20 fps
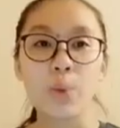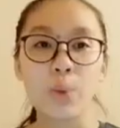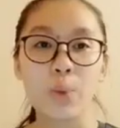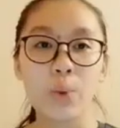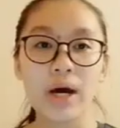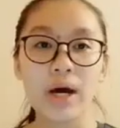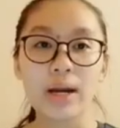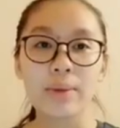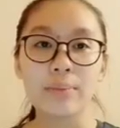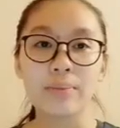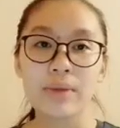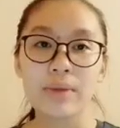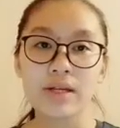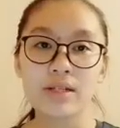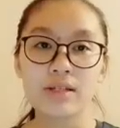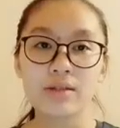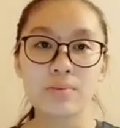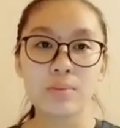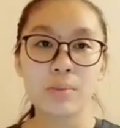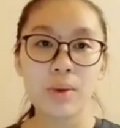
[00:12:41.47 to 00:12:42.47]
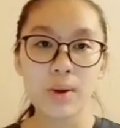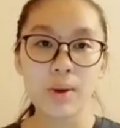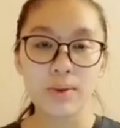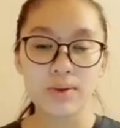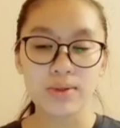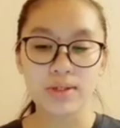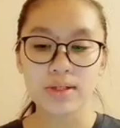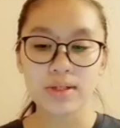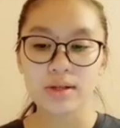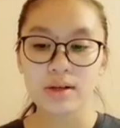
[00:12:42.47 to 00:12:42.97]
What I miss
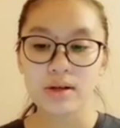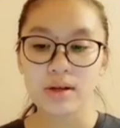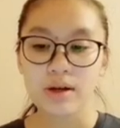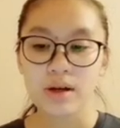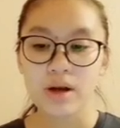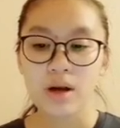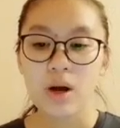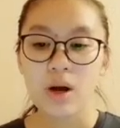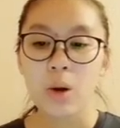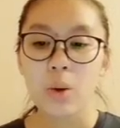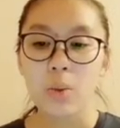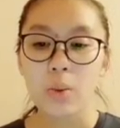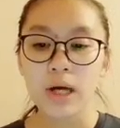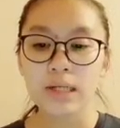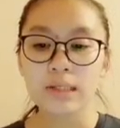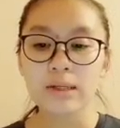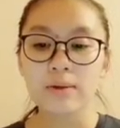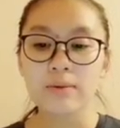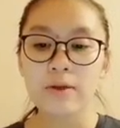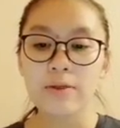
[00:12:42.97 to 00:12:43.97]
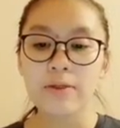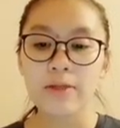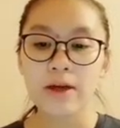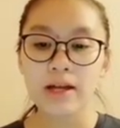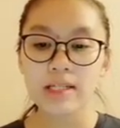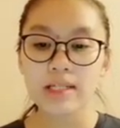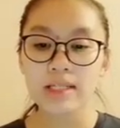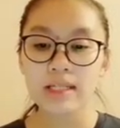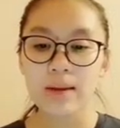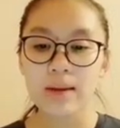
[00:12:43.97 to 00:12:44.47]
most? One of the
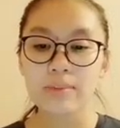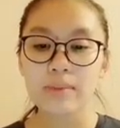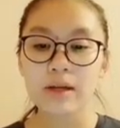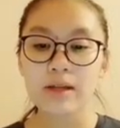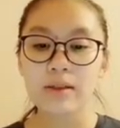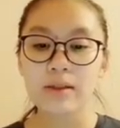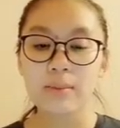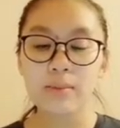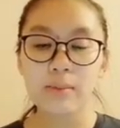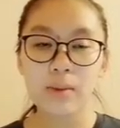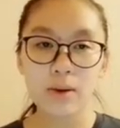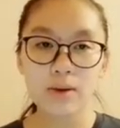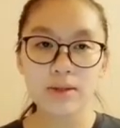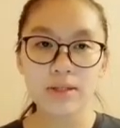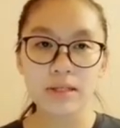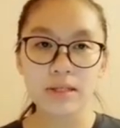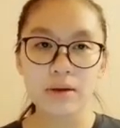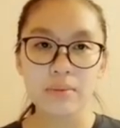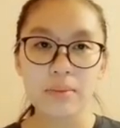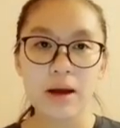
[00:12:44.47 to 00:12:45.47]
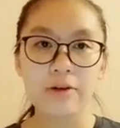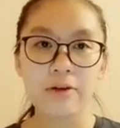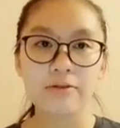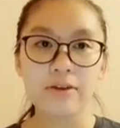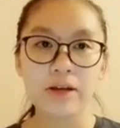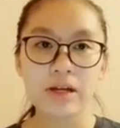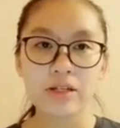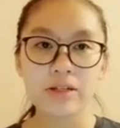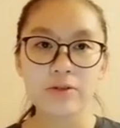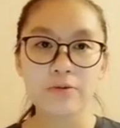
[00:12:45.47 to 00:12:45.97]
things I miss the most about
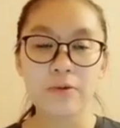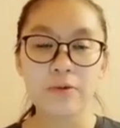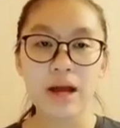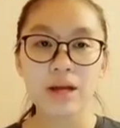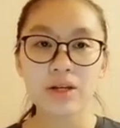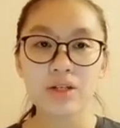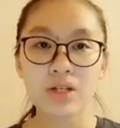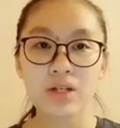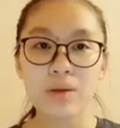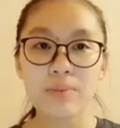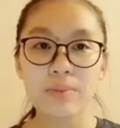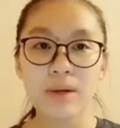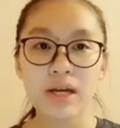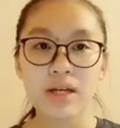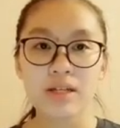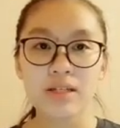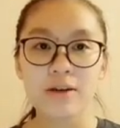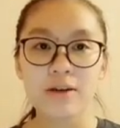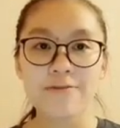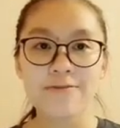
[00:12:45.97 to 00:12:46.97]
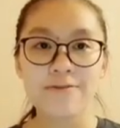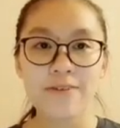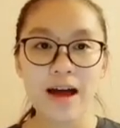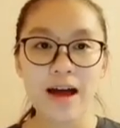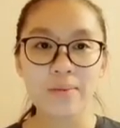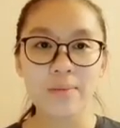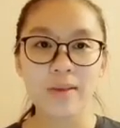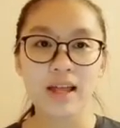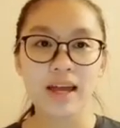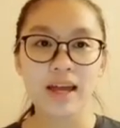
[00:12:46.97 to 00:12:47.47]
Via's friendship is her
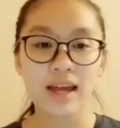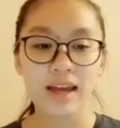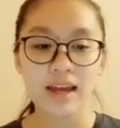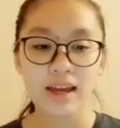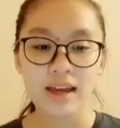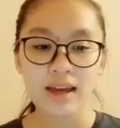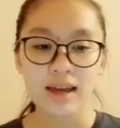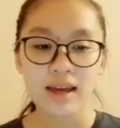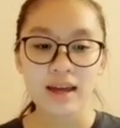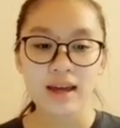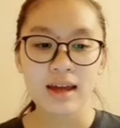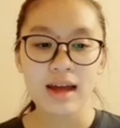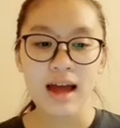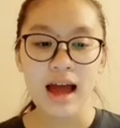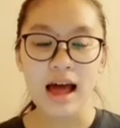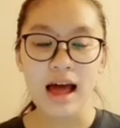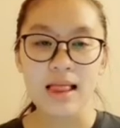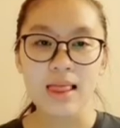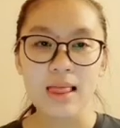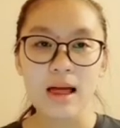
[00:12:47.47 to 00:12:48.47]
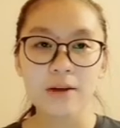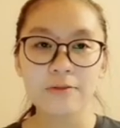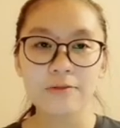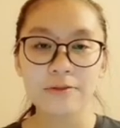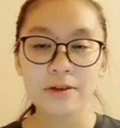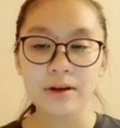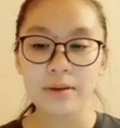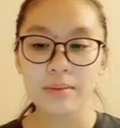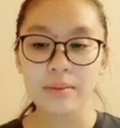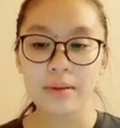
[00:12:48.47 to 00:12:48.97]
family. I
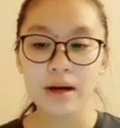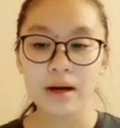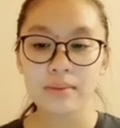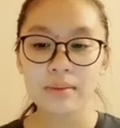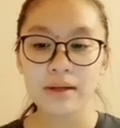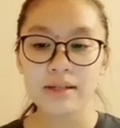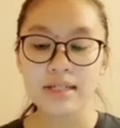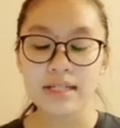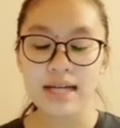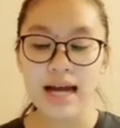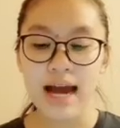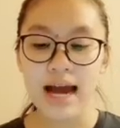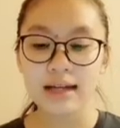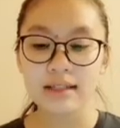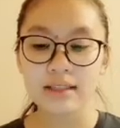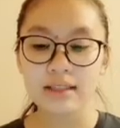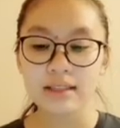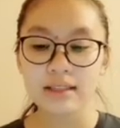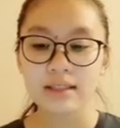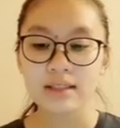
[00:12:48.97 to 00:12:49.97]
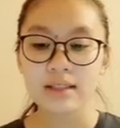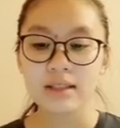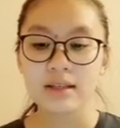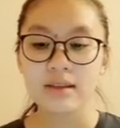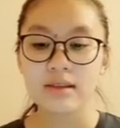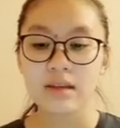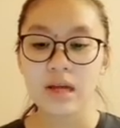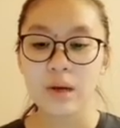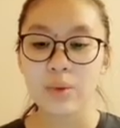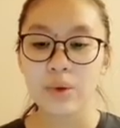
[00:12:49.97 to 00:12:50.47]
loved her mom and dad.
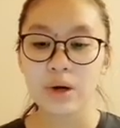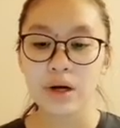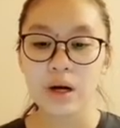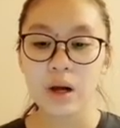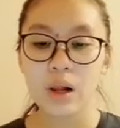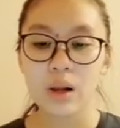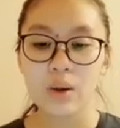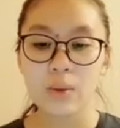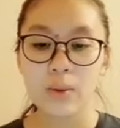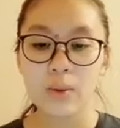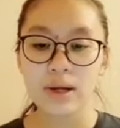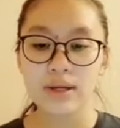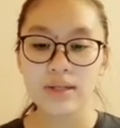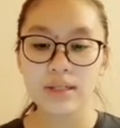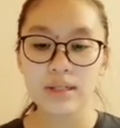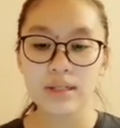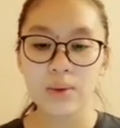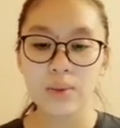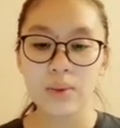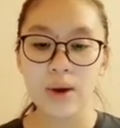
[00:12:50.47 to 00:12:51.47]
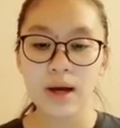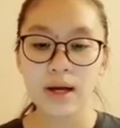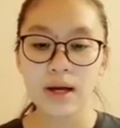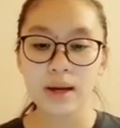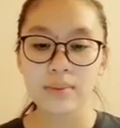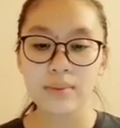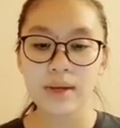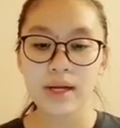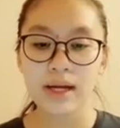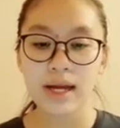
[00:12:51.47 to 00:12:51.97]
They were always so
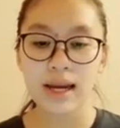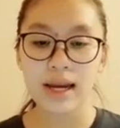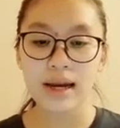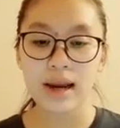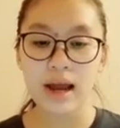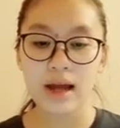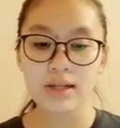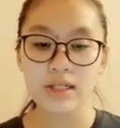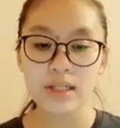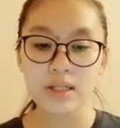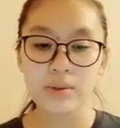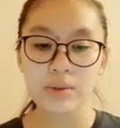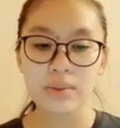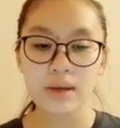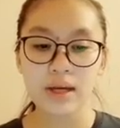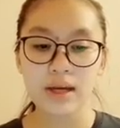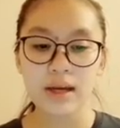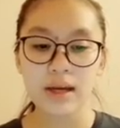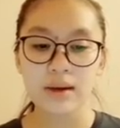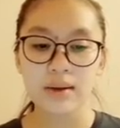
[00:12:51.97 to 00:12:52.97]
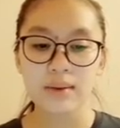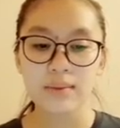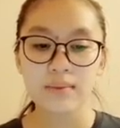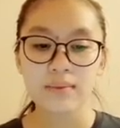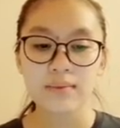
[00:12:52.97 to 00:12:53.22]
welcoming and nice to me.